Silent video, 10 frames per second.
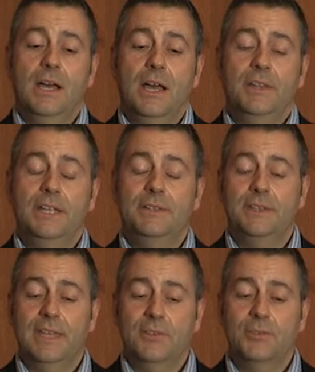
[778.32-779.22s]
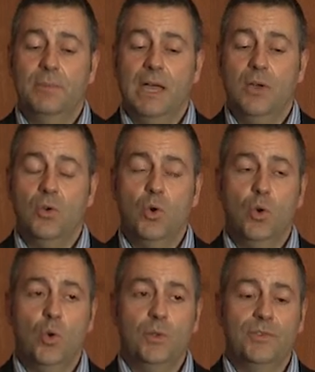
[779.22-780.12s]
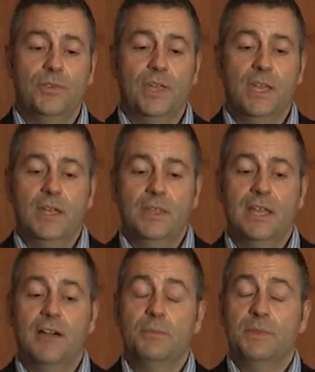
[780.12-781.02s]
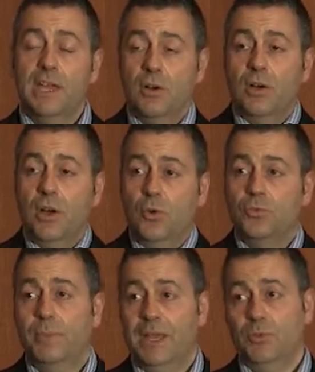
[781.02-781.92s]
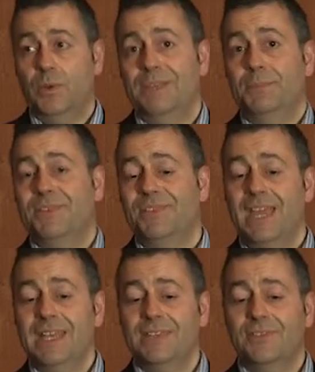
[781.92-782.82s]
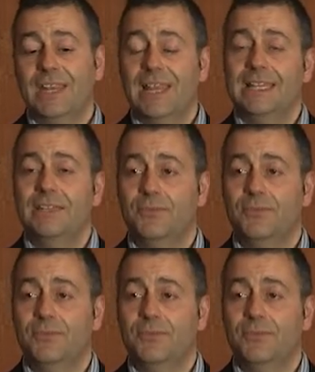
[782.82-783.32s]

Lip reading: an £18,000 course, the government holds back 20%, so that leaves